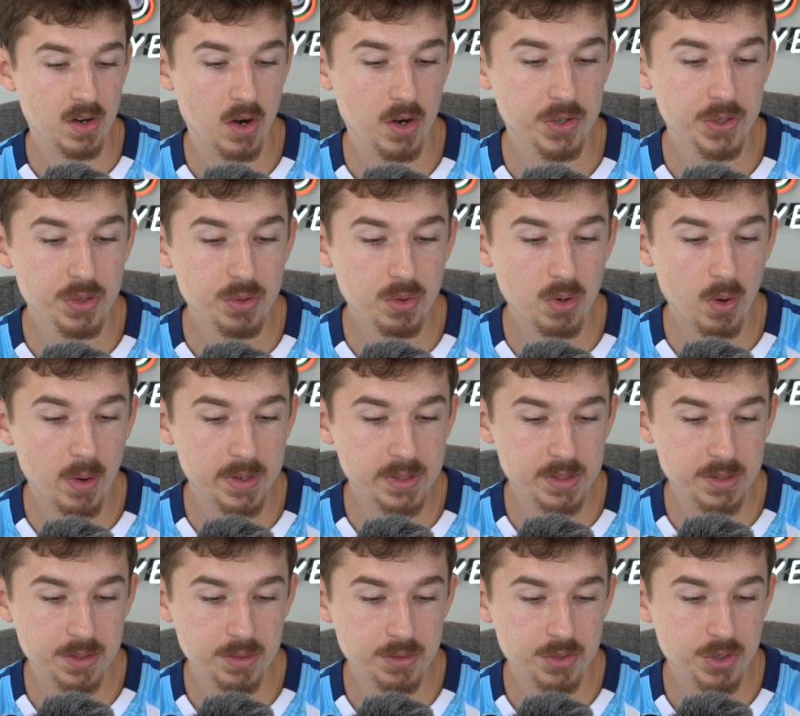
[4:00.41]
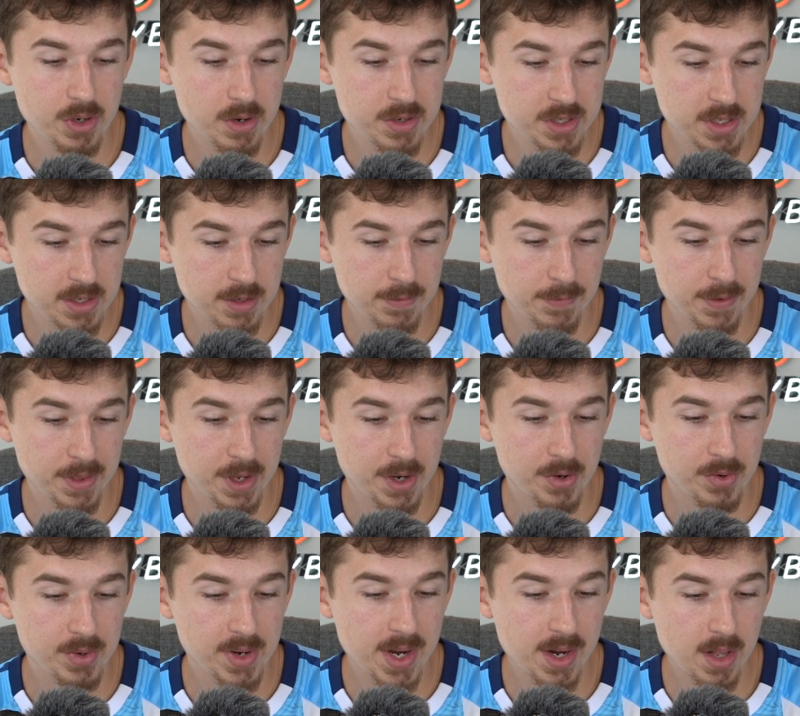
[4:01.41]
are you going to do jerseys for the
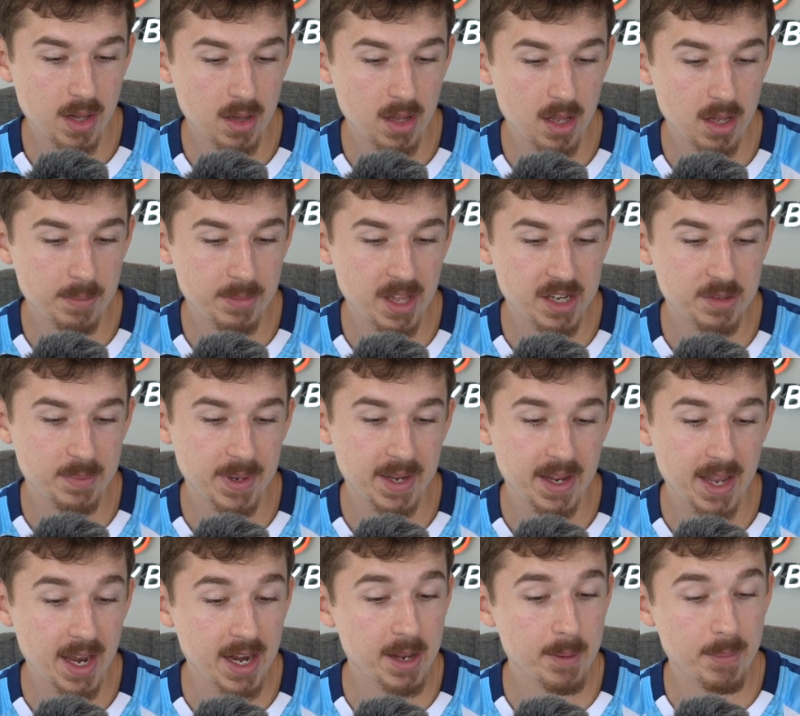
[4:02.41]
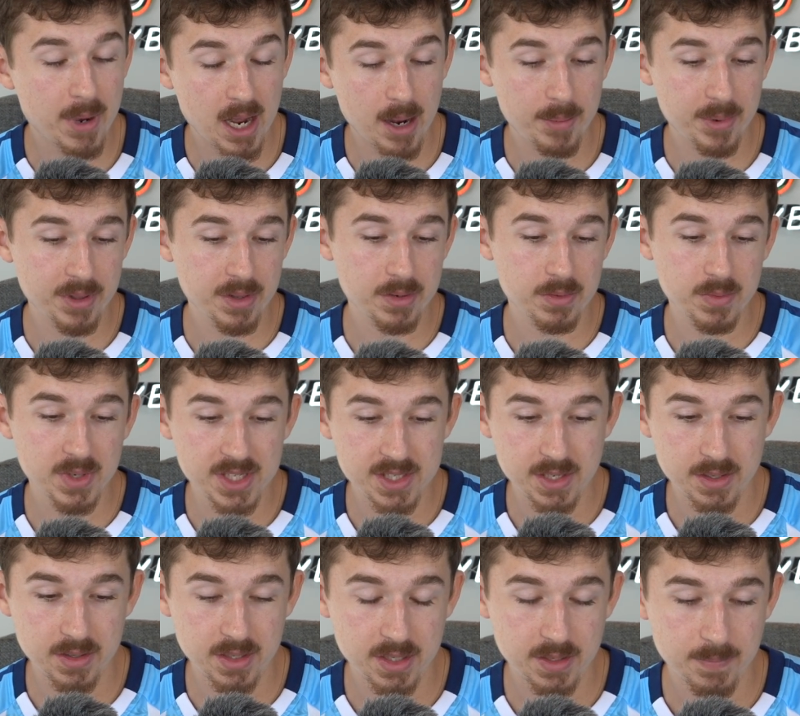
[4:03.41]
creative club that's been getting popular
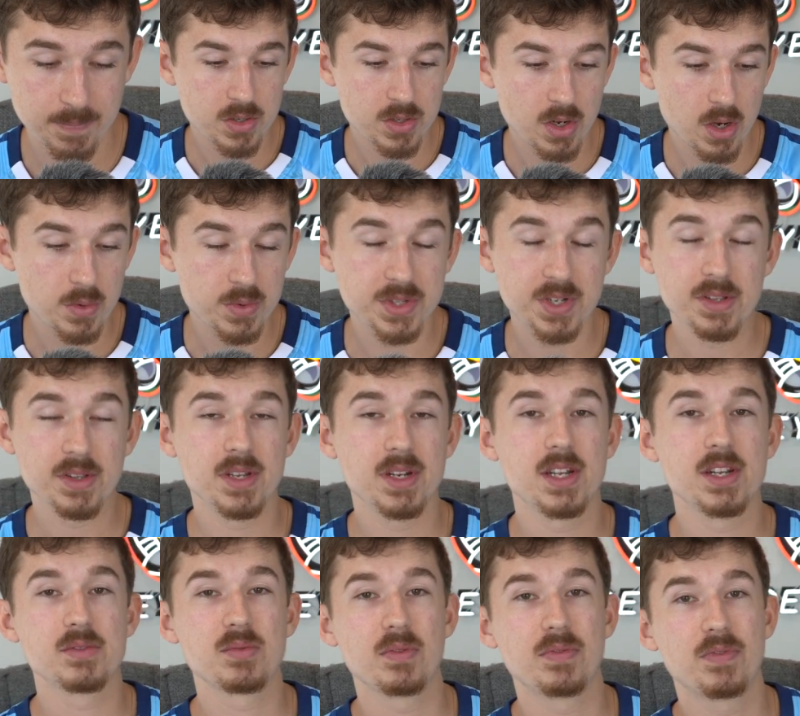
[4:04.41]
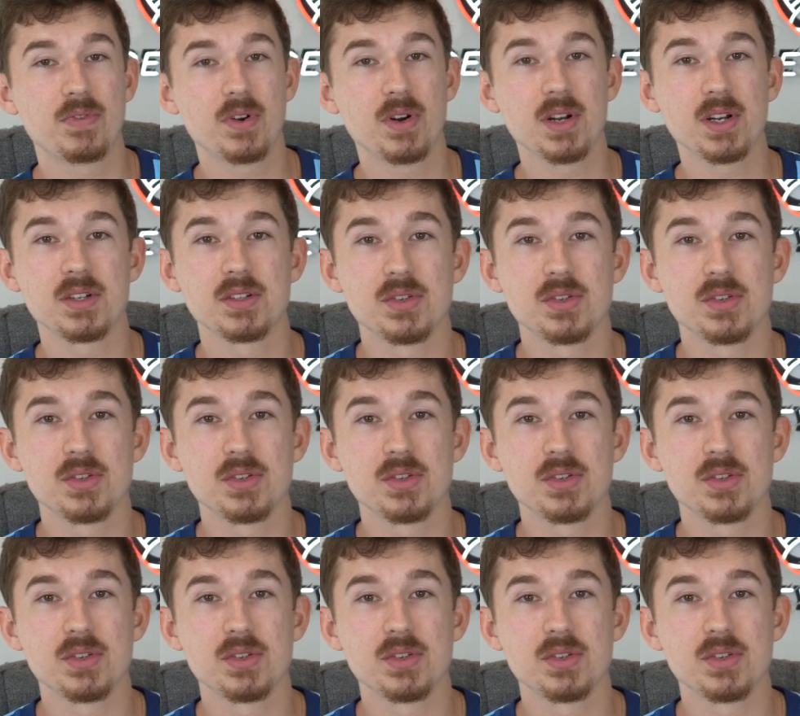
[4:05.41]
recently? So Dylan is referring